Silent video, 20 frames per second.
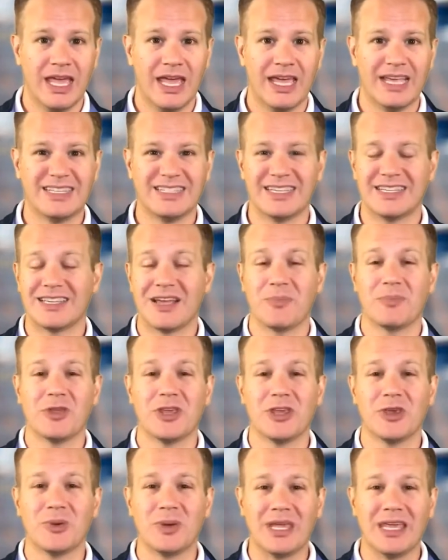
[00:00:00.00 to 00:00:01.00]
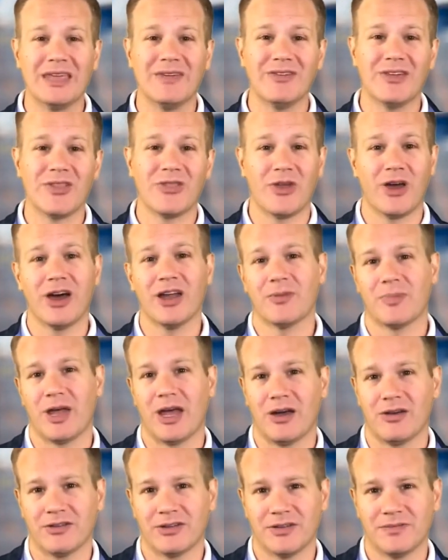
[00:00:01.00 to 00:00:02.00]
Is this something you even thought
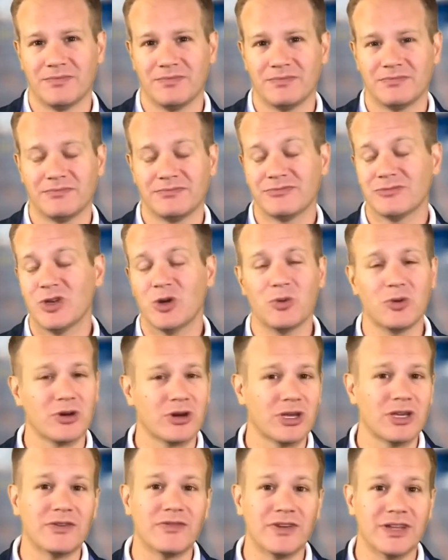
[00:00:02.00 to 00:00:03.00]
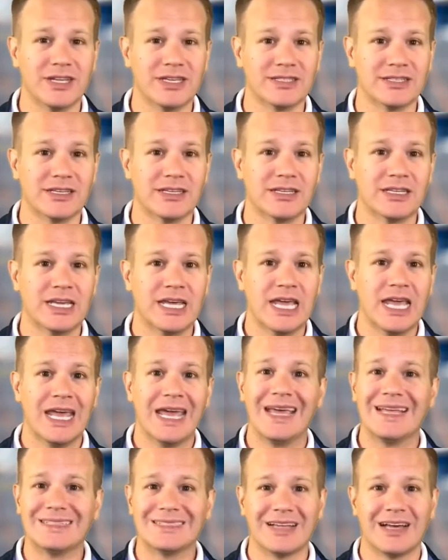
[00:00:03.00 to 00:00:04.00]
about? Don't worry if it isn't.
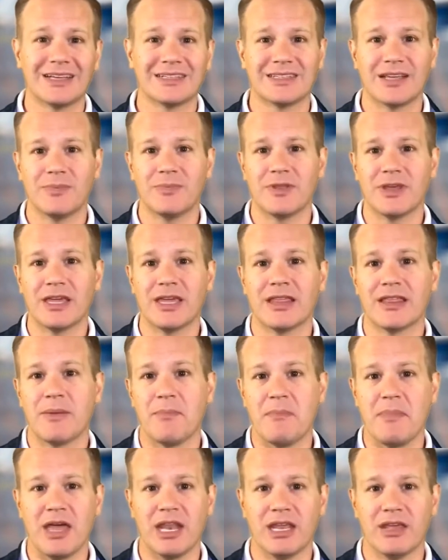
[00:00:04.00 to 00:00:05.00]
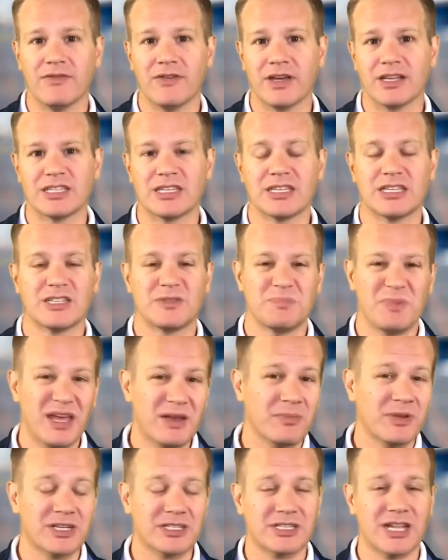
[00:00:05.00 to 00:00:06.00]
It's not something that many of us
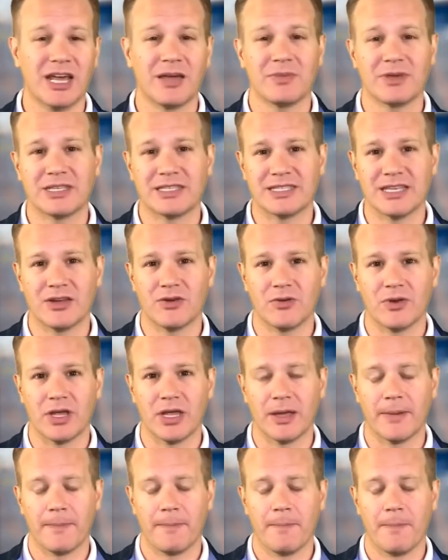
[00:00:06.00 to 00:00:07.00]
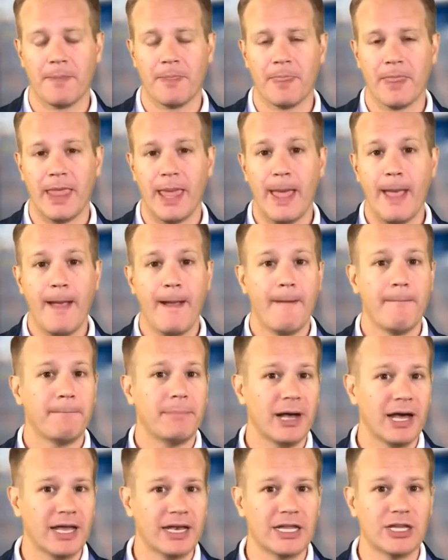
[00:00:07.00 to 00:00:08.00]
spend much time considering.
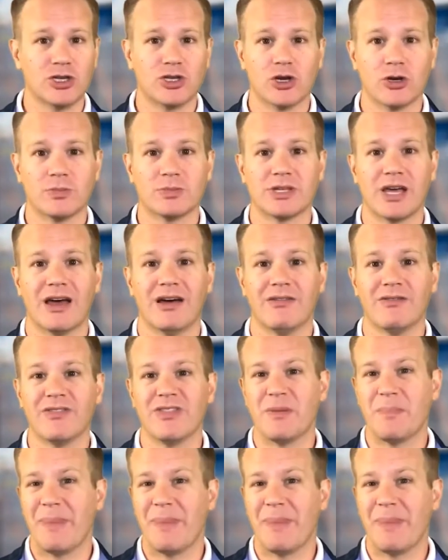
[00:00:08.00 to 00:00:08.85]
But in terms of the